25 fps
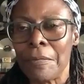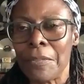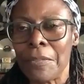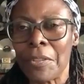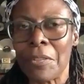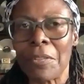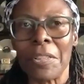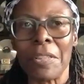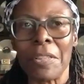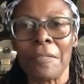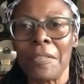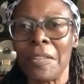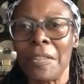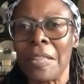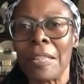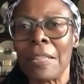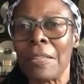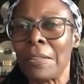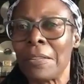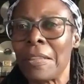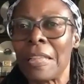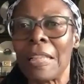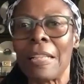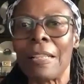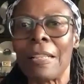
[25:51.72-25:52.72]
Don't even
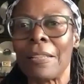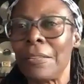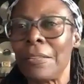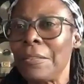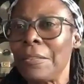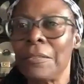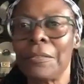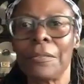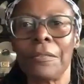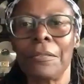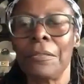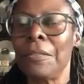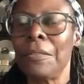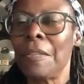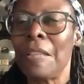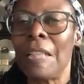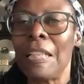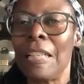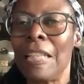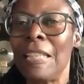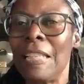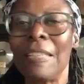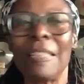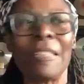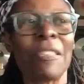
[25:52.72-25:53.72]
doubt that.
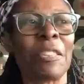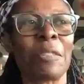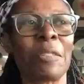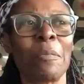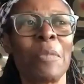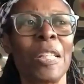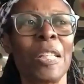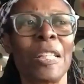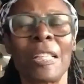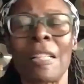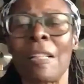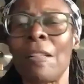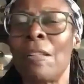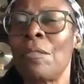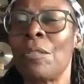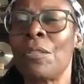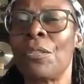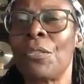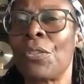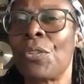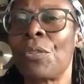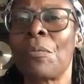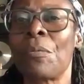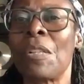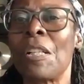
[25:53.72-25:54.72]
It doesn't matter how
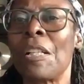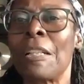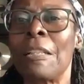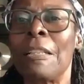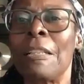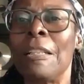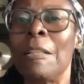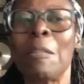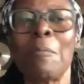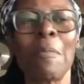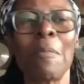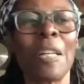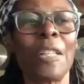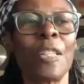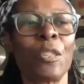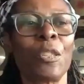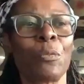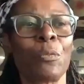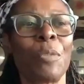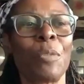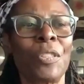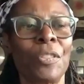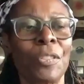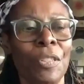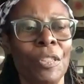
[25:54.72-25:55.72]
old you are. It
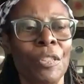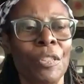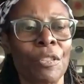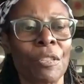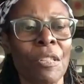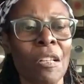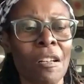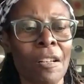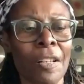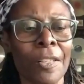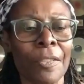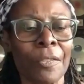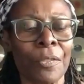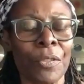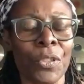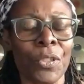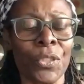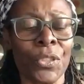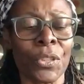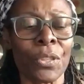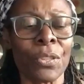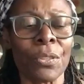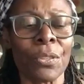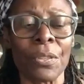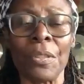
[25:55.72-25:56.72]
matters what's in your heart and
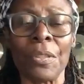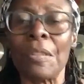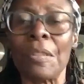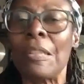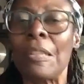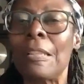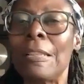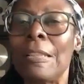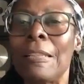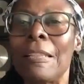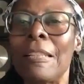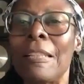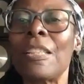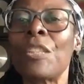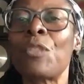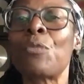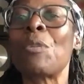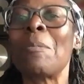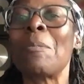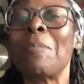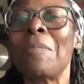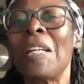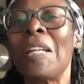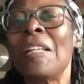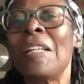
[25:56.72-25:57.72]
soul. That's
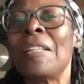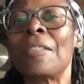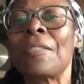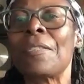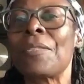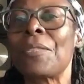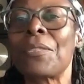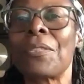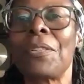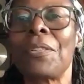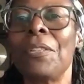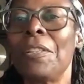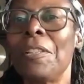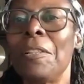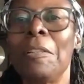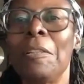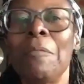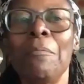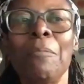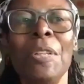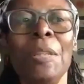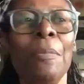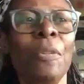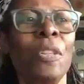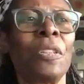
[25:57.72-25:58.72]
what matters.
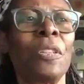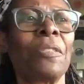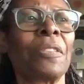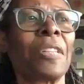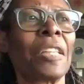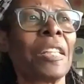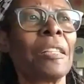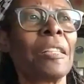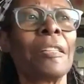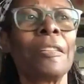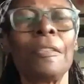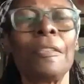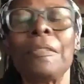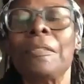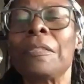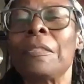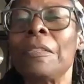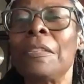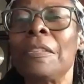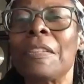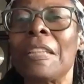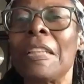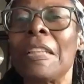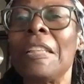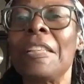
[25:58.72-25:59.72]
People don't care.
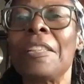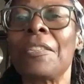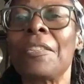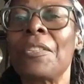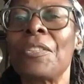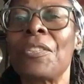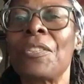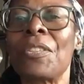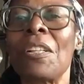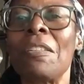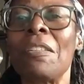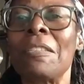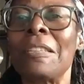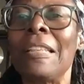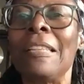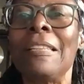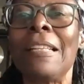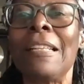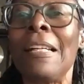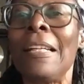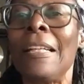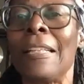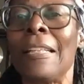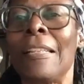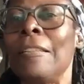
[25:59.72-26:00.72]
They hear the song, they
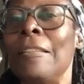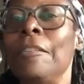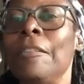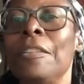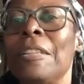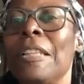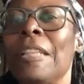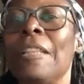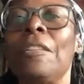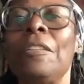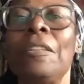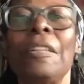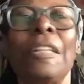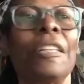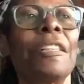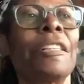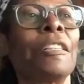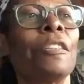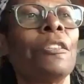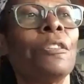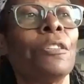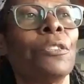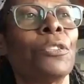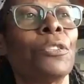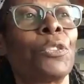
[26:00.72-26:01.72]
like it. They don't care
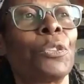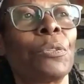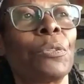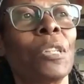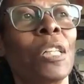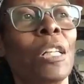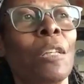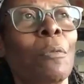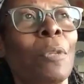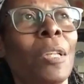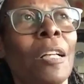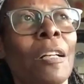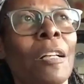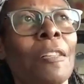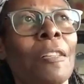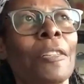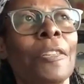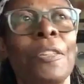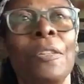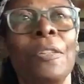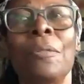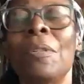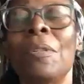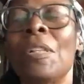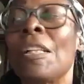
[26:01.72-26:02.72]
how old you are, what
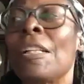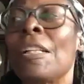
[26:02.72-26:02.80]
color you